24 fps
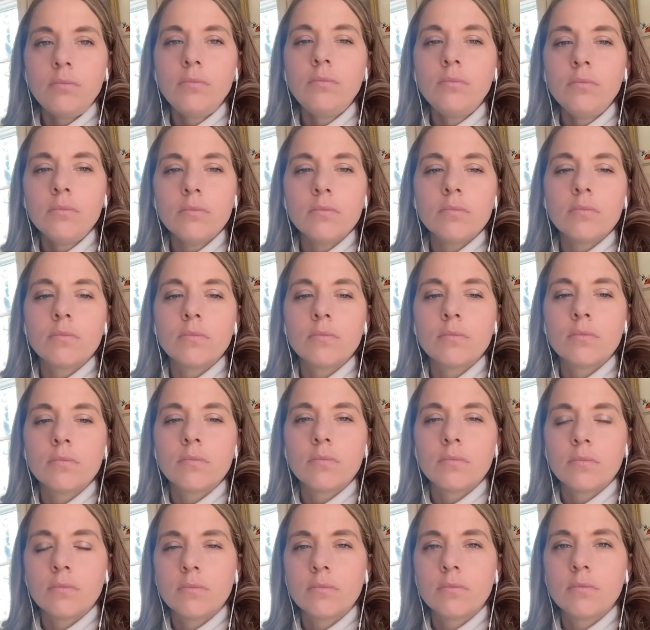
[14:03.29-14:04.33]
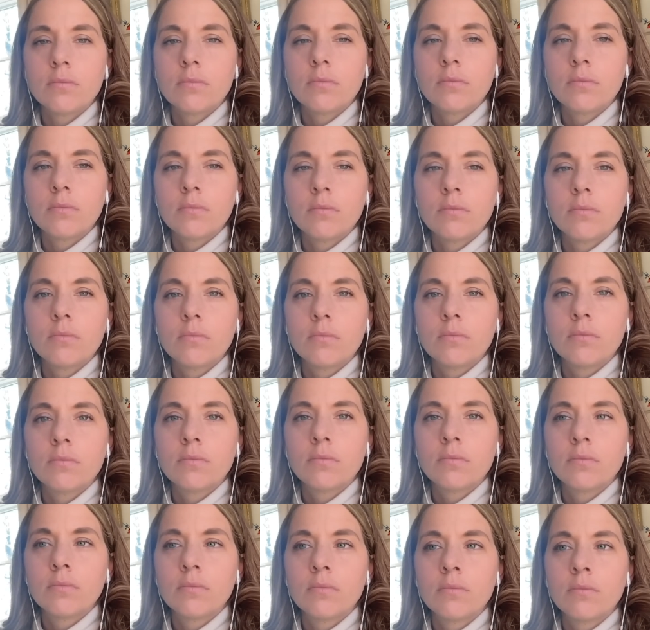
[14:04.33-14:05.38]

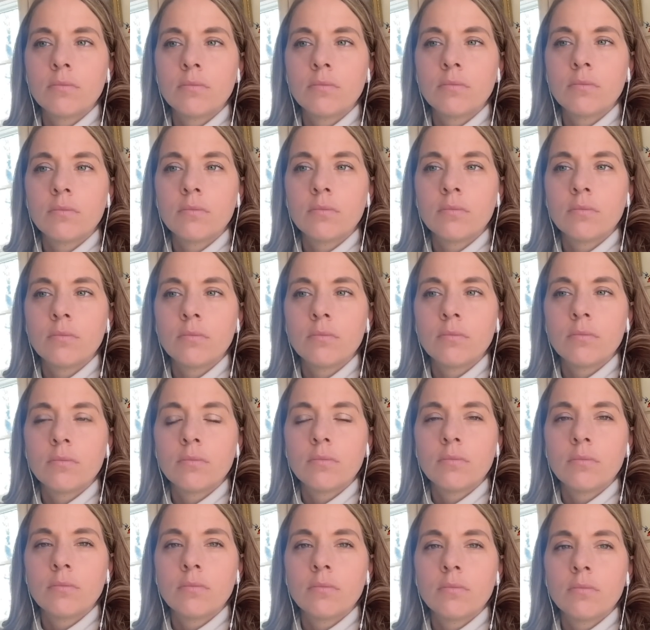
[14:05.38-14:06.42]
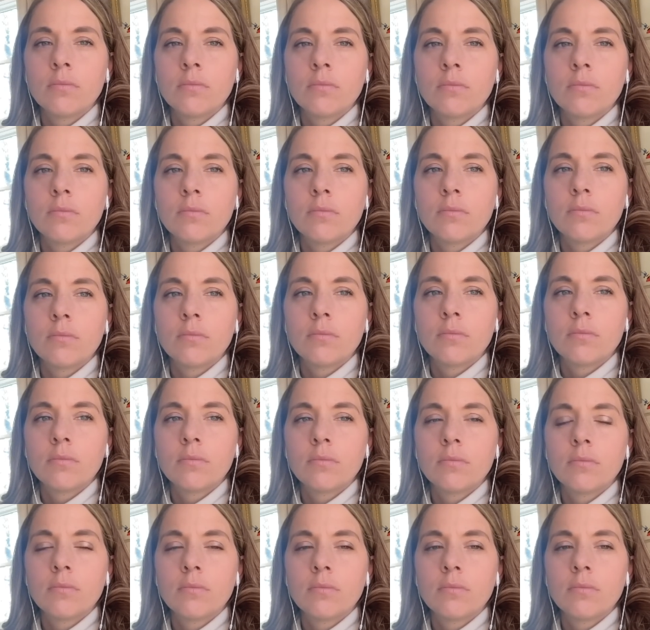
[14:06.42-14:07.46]

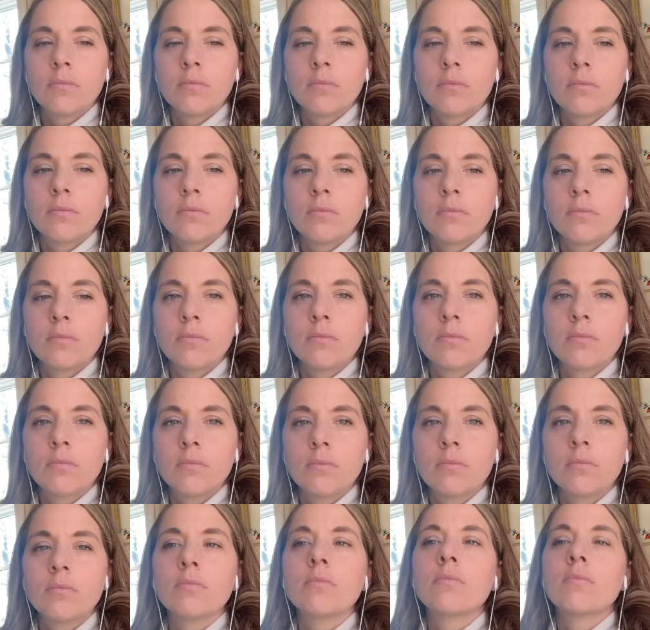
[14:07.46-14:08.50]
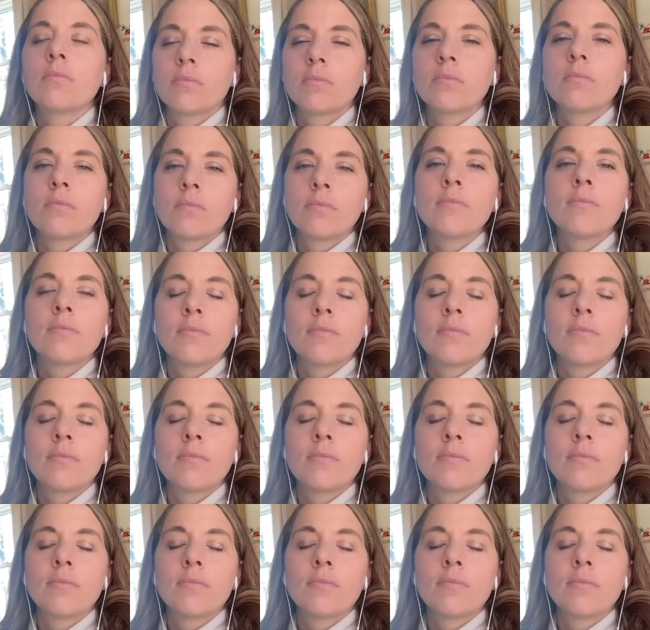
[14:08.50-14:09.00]
No words are spoken by the person on screen.